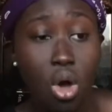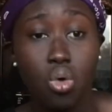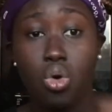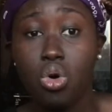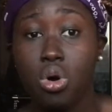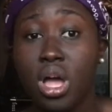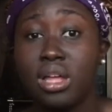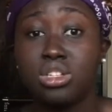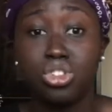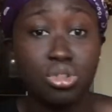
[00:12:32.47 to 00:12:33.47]
or
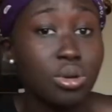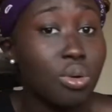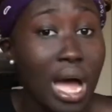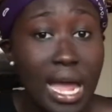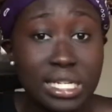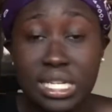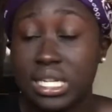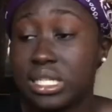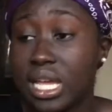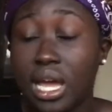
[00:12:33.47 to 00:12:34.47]
doing what I did
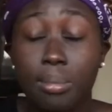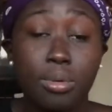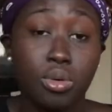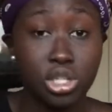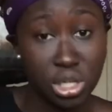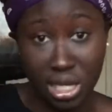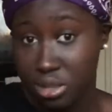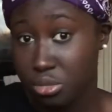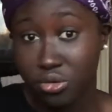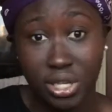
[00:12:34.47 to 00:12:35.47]
and staying up and watching
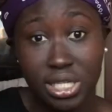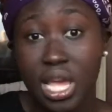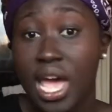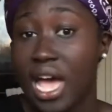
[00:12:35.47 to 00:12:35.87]
kids movies.